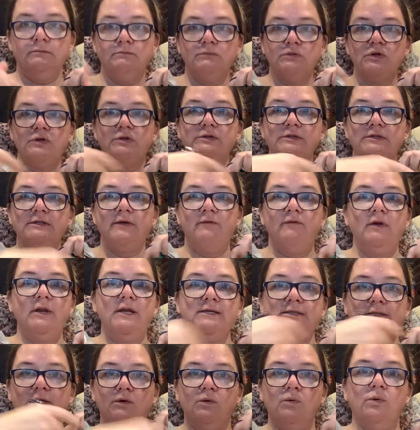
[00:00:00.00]
So there's 70
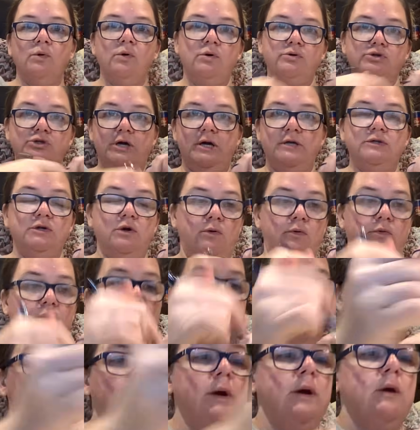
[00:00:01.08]
single crochets going the
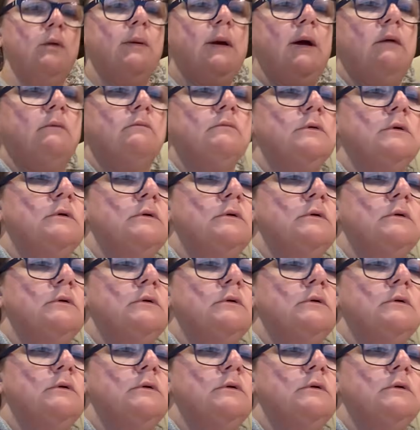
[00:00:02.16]
whole way around.